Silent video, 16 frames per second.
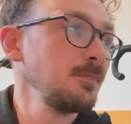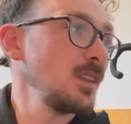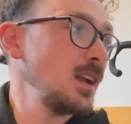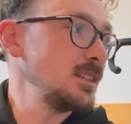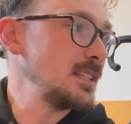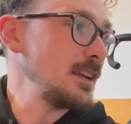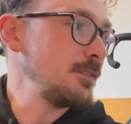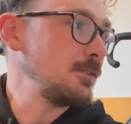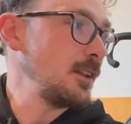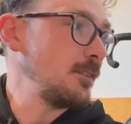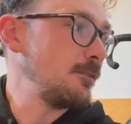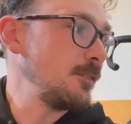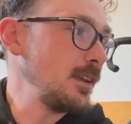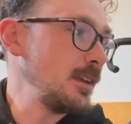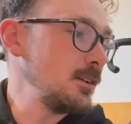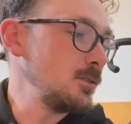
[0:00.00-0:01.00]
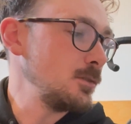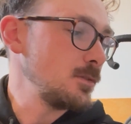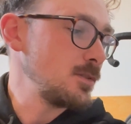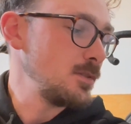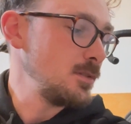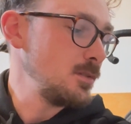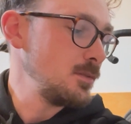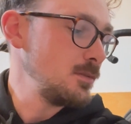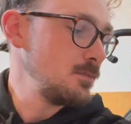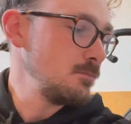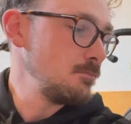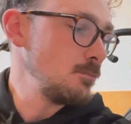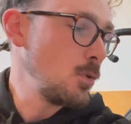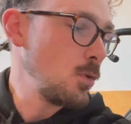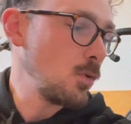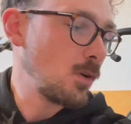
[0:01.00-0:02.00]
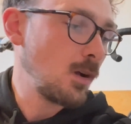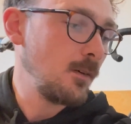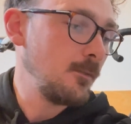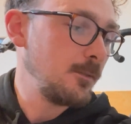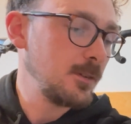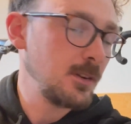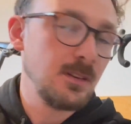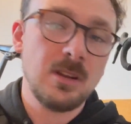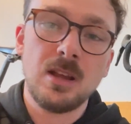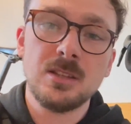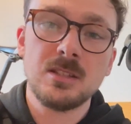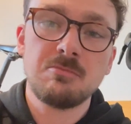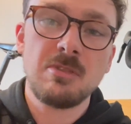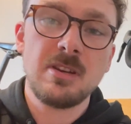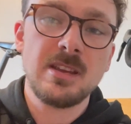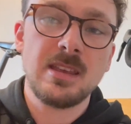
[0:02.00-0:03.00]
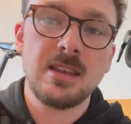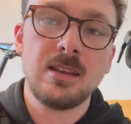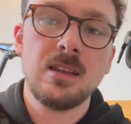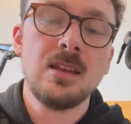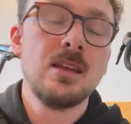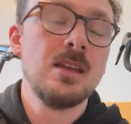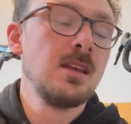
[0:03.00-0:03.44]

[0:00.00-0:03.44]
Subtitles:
I definitely feel more confident under braking.